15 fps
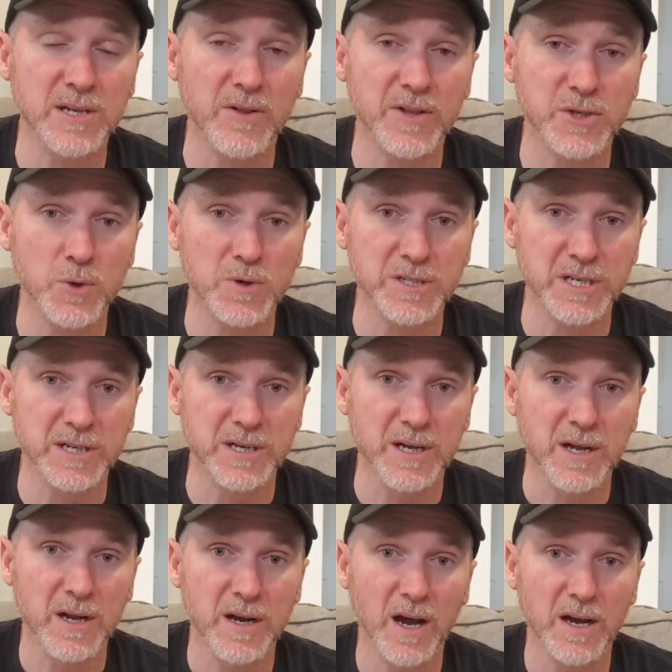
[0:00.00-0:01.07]
on the Georgia
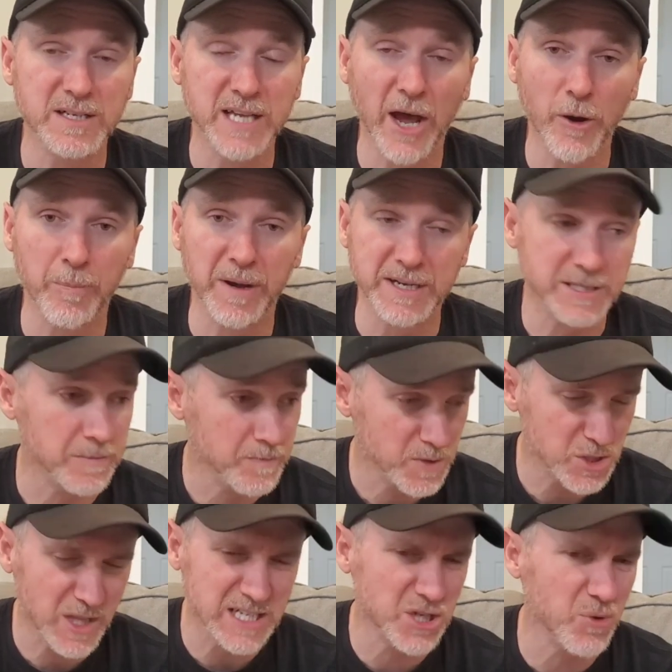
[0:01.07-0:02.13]
title page.
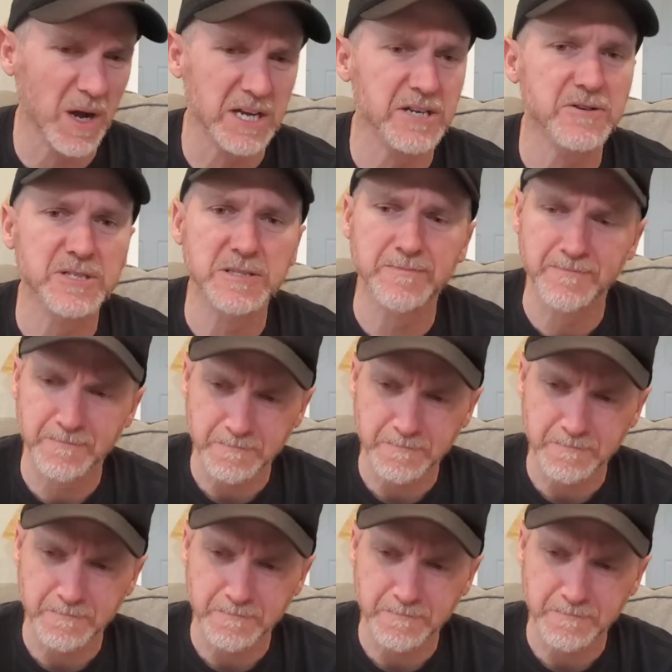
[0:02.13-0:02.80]
So that's who I used.